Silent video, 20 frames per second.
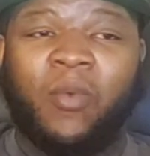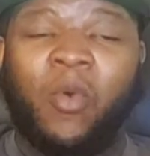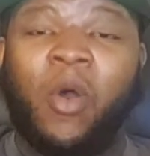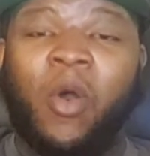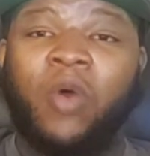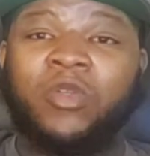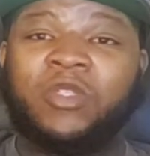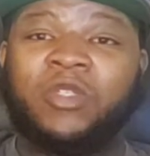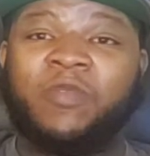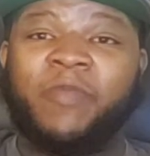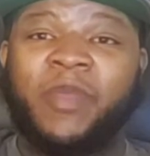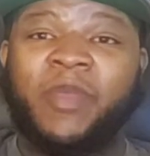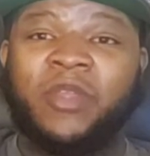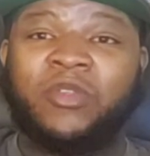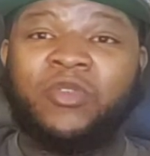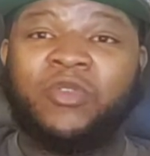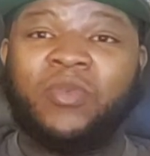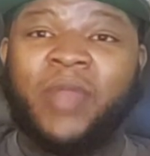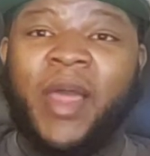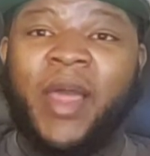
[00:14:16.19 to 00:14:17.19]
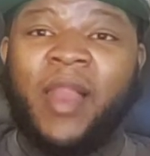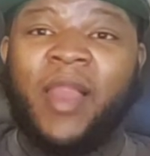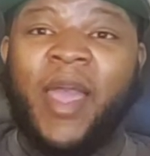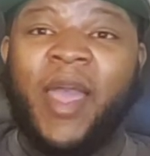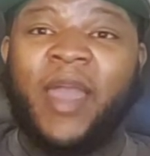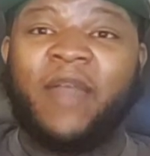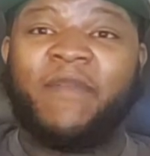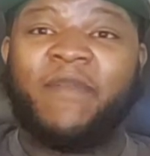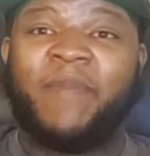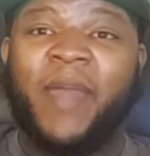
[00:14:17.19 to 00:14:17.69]
woes have been to
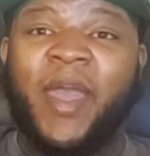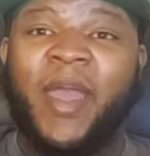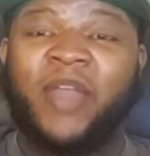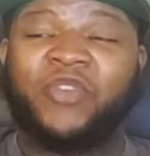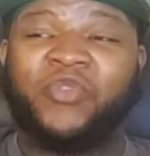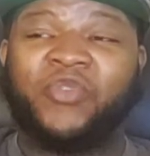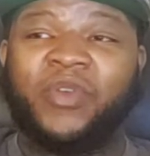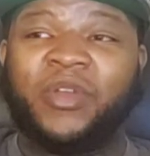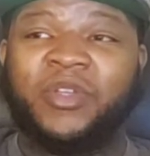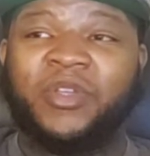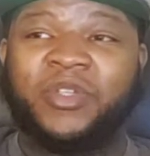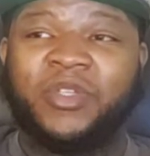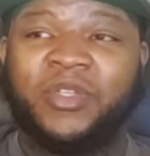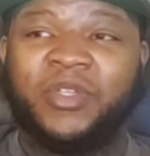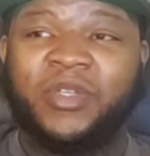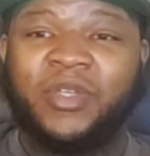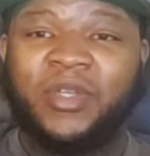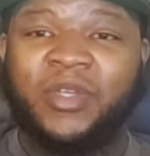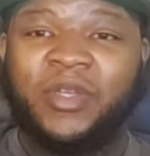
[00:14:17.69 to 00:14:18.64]
lack of pass rush,